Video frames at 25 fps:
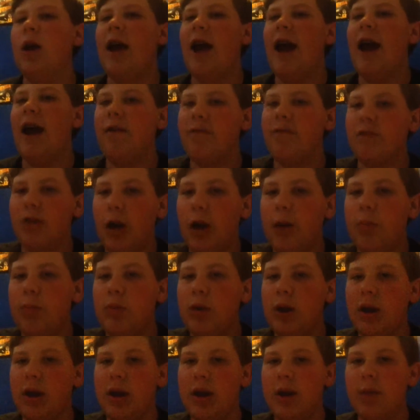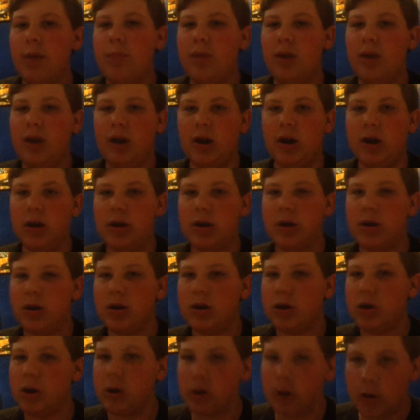Have not played it
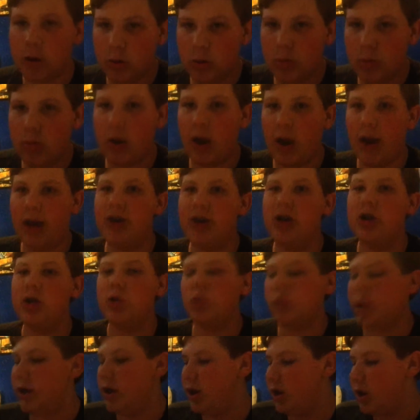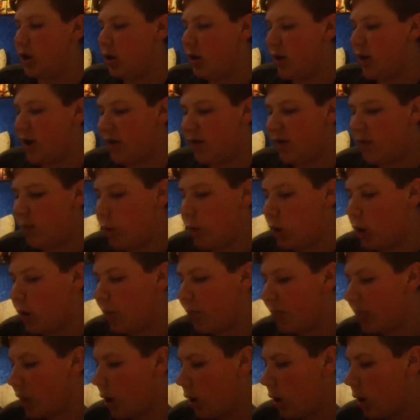because I just wanted to collect them all.